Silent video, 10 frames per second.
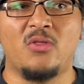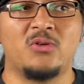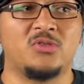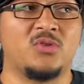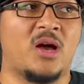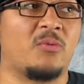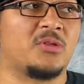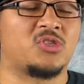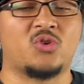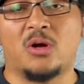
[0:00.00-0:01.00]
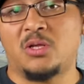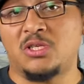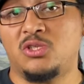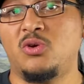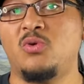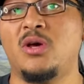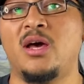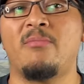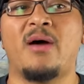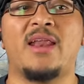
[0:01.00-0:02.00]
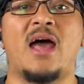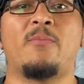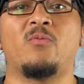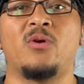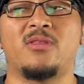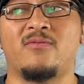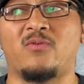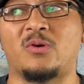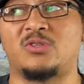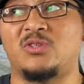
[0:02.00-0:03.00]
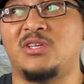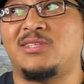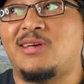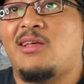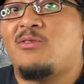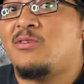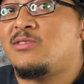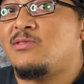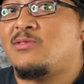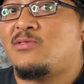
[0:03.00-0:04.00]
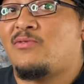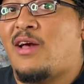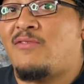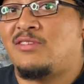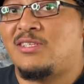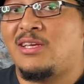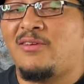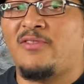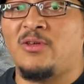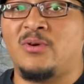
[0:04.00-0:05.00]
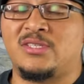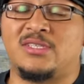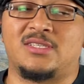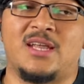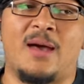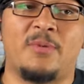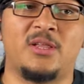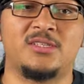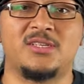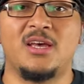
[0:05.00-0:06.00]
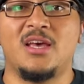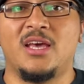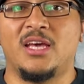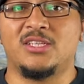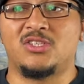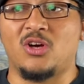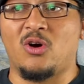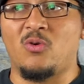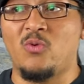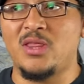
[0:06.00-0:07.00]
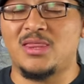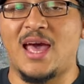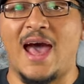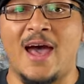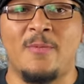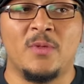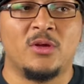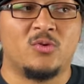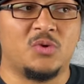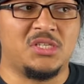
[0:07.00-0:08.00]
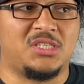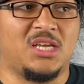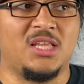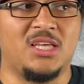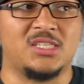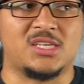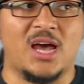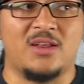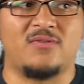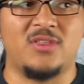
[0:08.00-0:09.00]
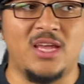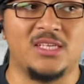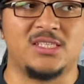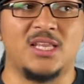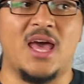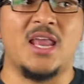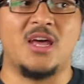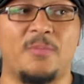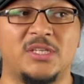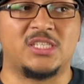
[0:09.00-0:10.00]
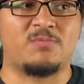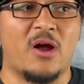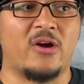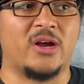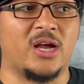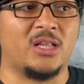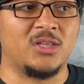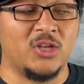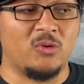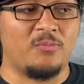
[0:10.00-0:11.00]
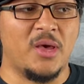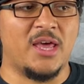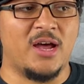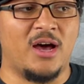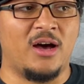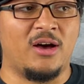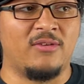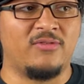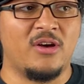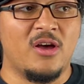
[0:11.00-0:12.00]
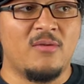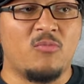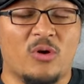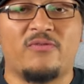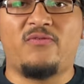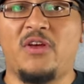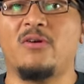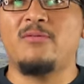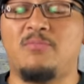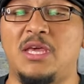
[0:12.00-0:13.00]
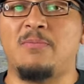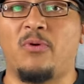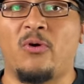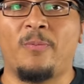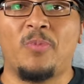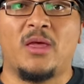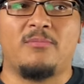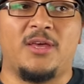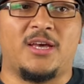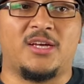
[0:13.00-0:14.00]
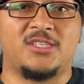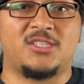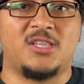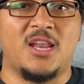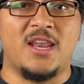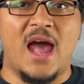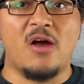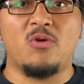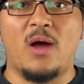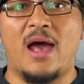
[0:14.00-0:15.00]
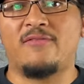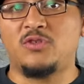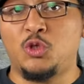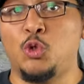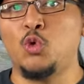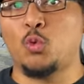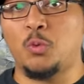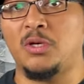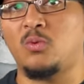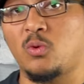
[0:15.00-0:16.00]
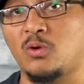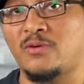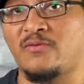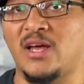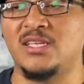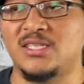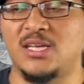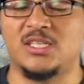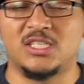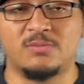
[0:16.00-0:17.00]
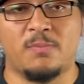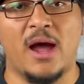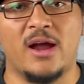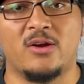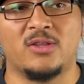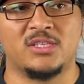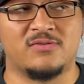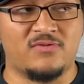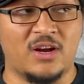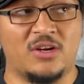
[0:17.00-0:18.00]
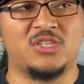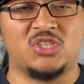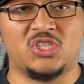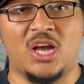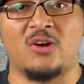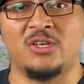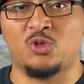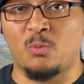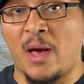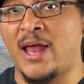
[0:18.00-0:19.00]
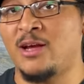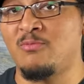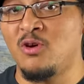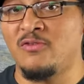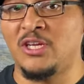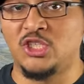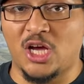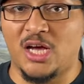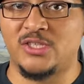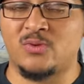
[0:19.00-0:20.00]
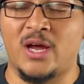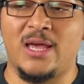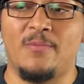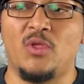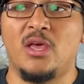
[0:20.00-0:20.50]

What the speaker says: They'll do that with a struggling tuna. It might happen with, unfortunately, a sailor that just survived the sinking of the USS Annapolis. And so with that, we see these kind of things that end up inspiring a little bit of more fear in people, because then now you have two real-world events that inspired this very scary, dramatic movie, Jaws, right?